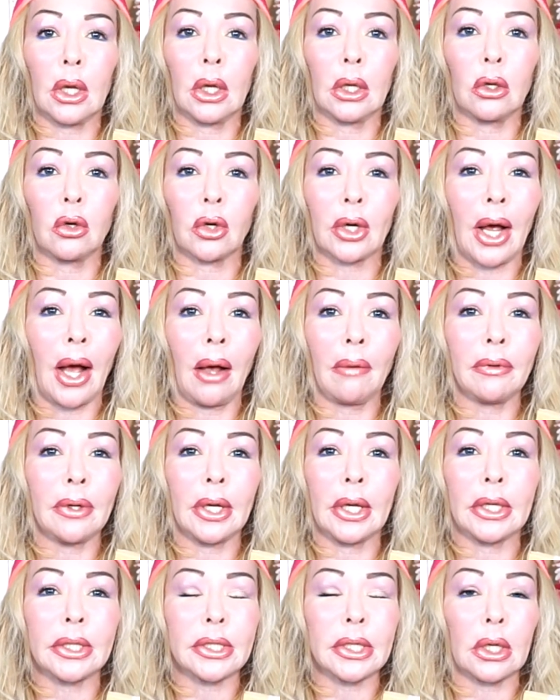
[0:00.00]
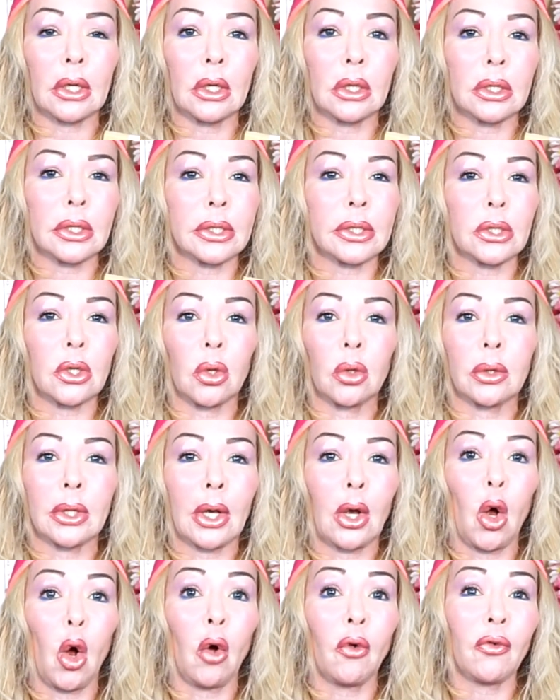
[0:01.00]
in your cabinet, so the
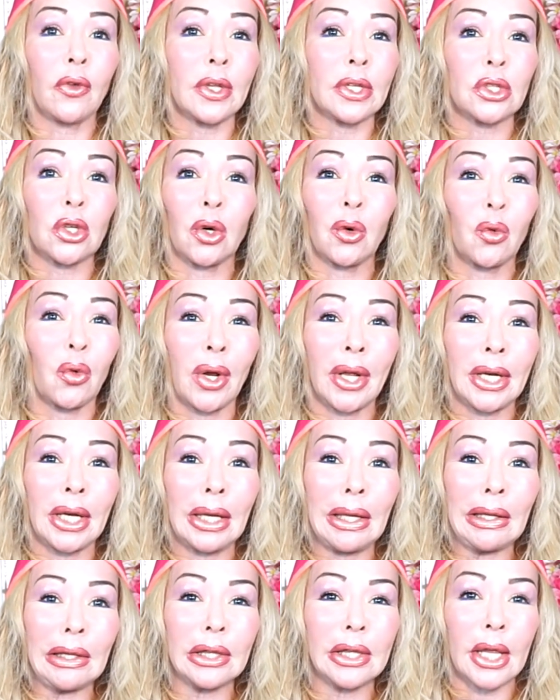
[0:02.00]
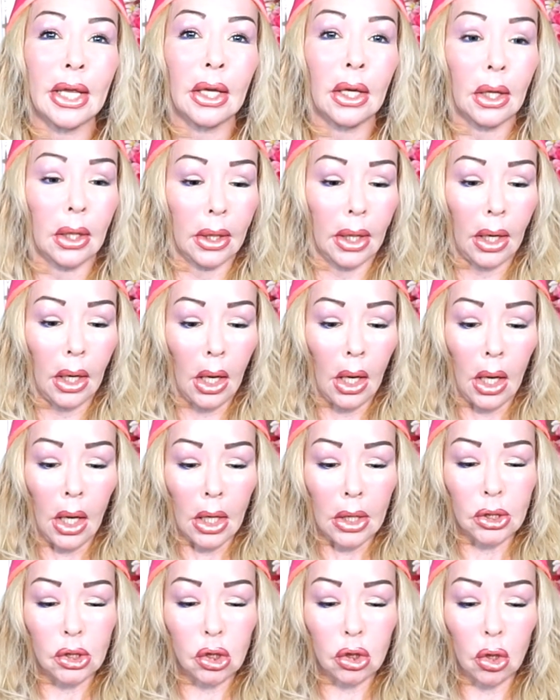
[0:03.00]
coffee is already dead.
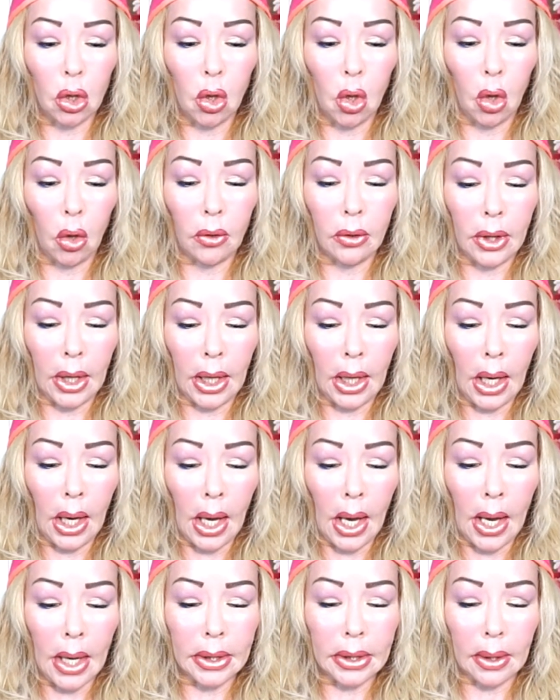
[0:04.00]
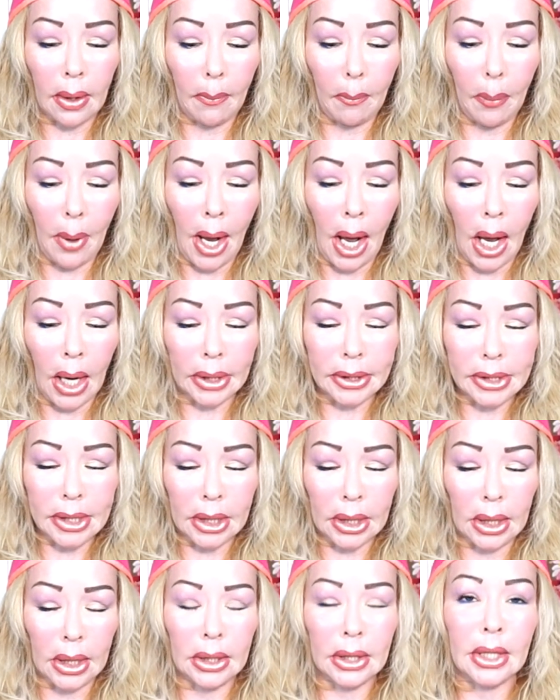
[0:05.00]
So they had packed
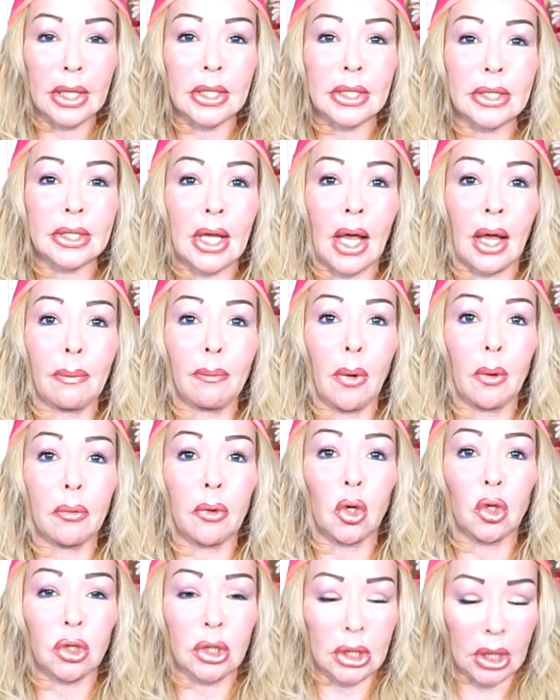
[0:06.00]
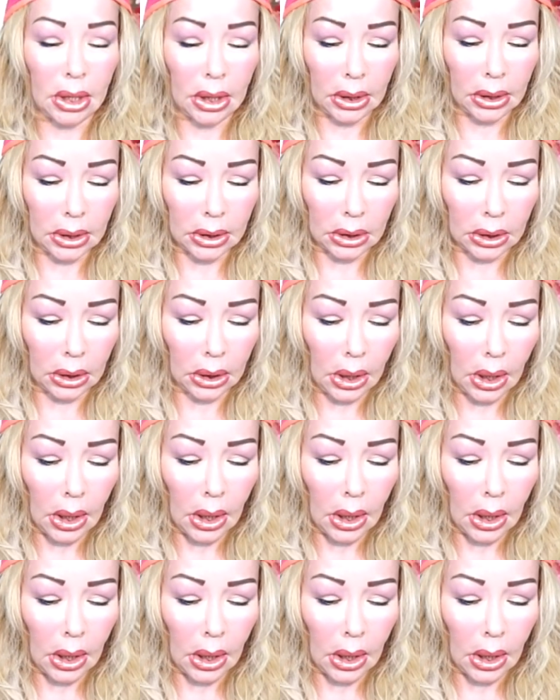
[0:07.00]
in this type of container.